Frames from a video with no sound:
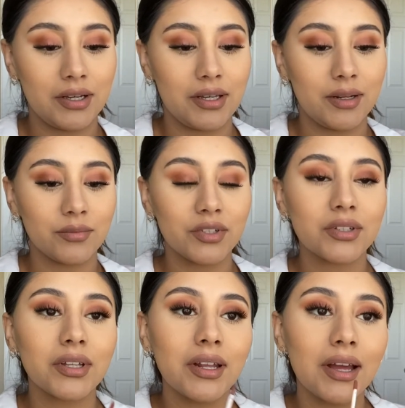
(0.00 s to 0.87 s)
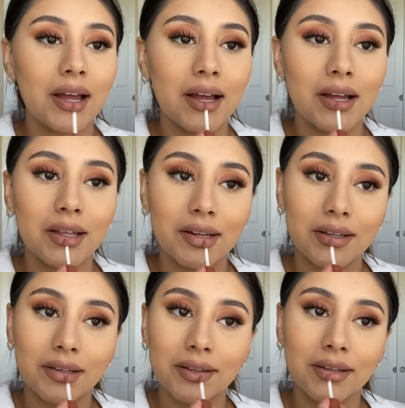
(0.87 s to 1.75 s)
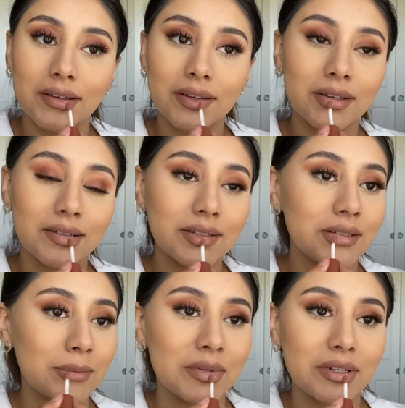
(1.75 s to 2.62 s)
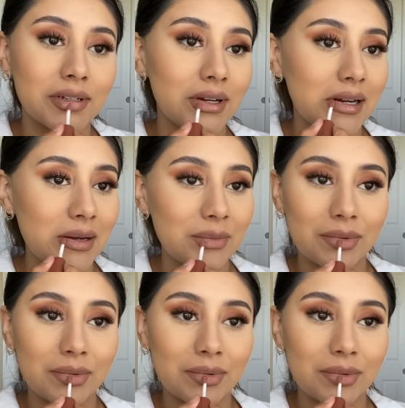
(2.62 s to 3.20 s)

And I'm just going to add some on top.